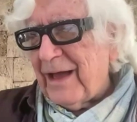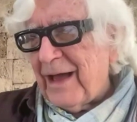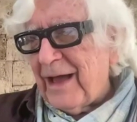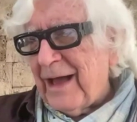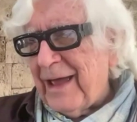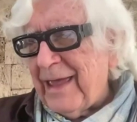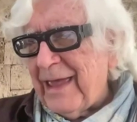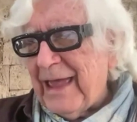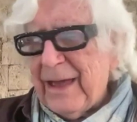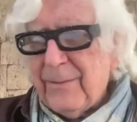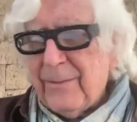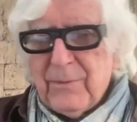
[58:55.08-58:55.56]

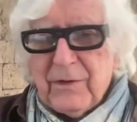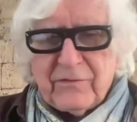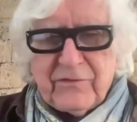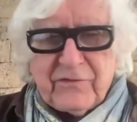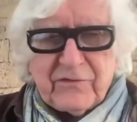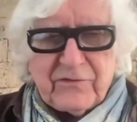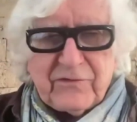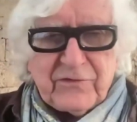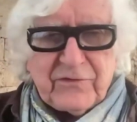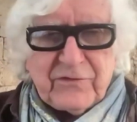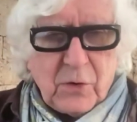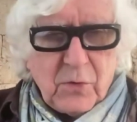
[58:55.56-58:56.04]
am a
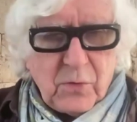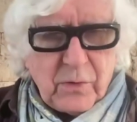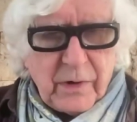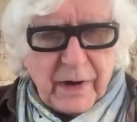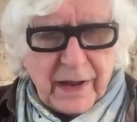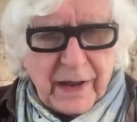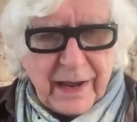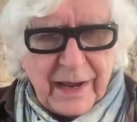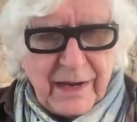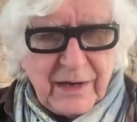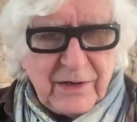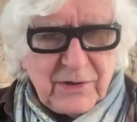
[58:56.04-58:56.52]
Stone
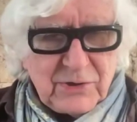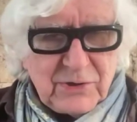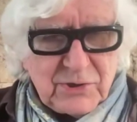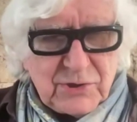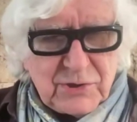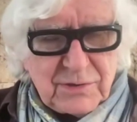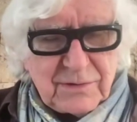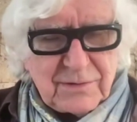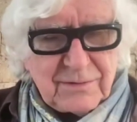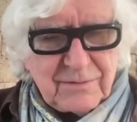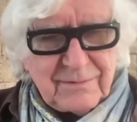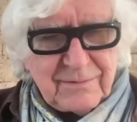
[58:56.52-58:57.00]

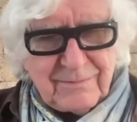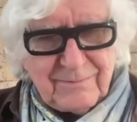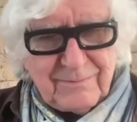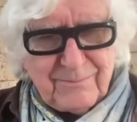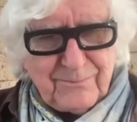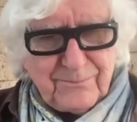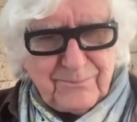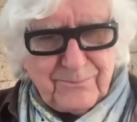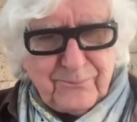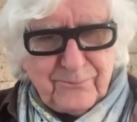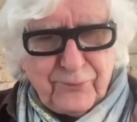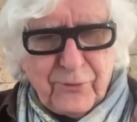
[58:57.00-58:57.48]
Age
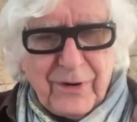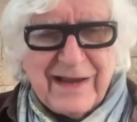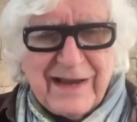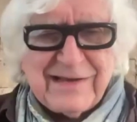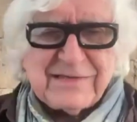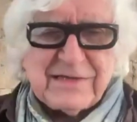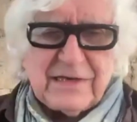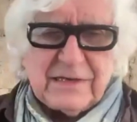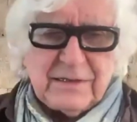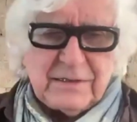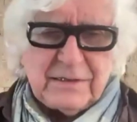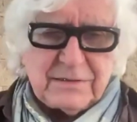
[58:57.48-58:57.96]

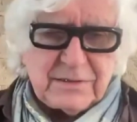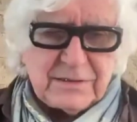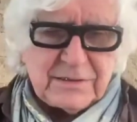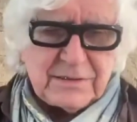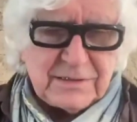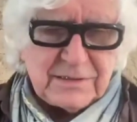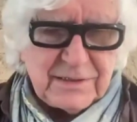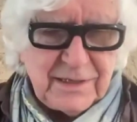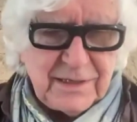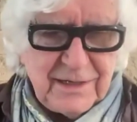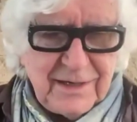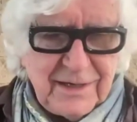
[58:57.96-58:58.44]

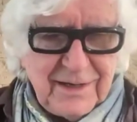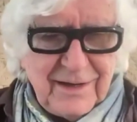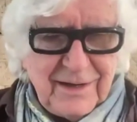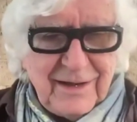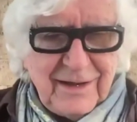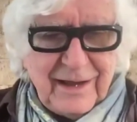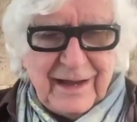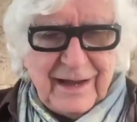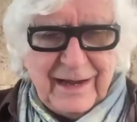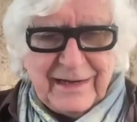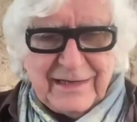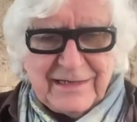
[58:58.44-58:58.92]
presence.
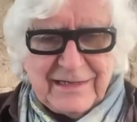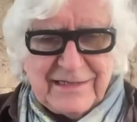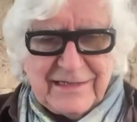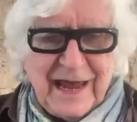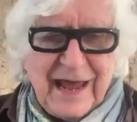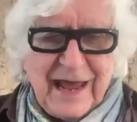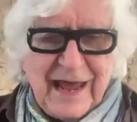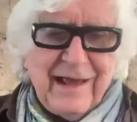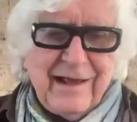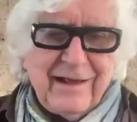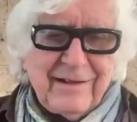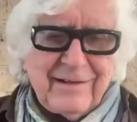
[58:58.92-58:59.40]
I
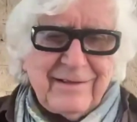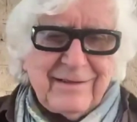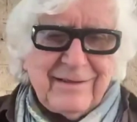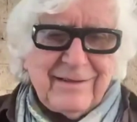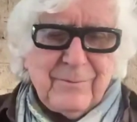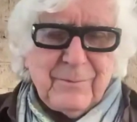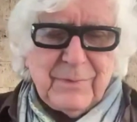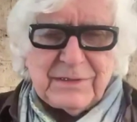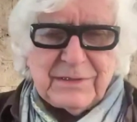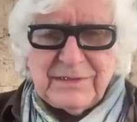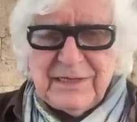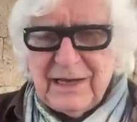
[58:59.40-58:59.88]
take
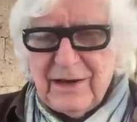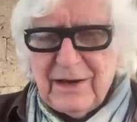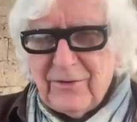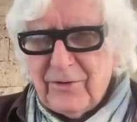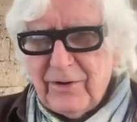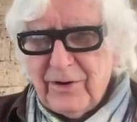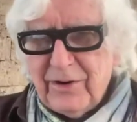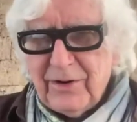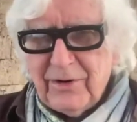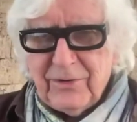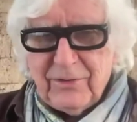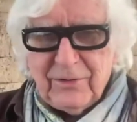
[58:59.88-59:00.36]
the
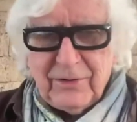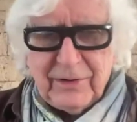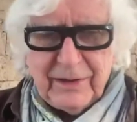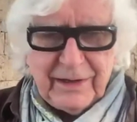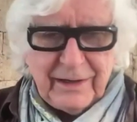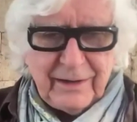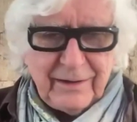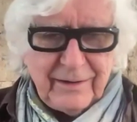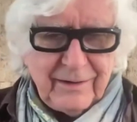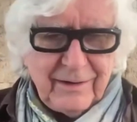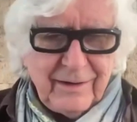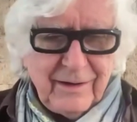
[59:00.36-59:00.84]
material
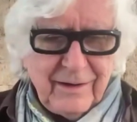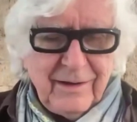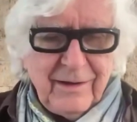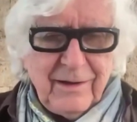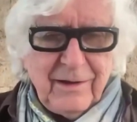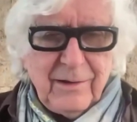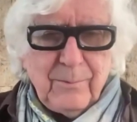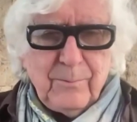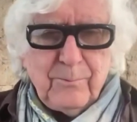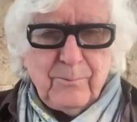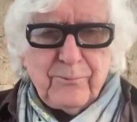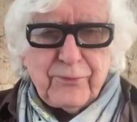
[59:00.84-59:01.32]
and
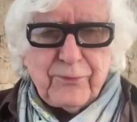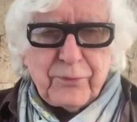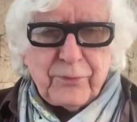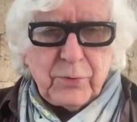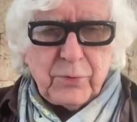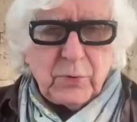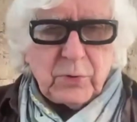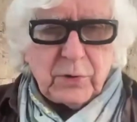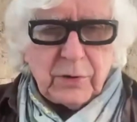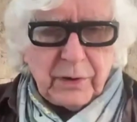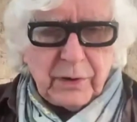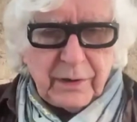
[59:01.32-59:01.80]

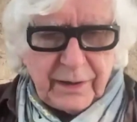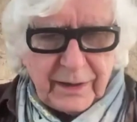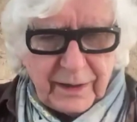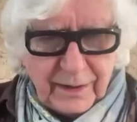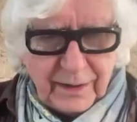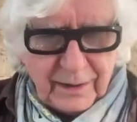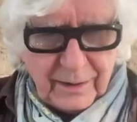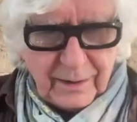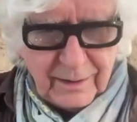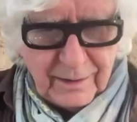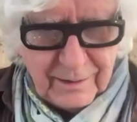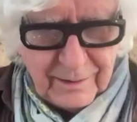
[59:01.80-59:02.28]

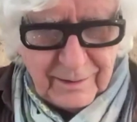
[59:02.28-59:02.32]
brutally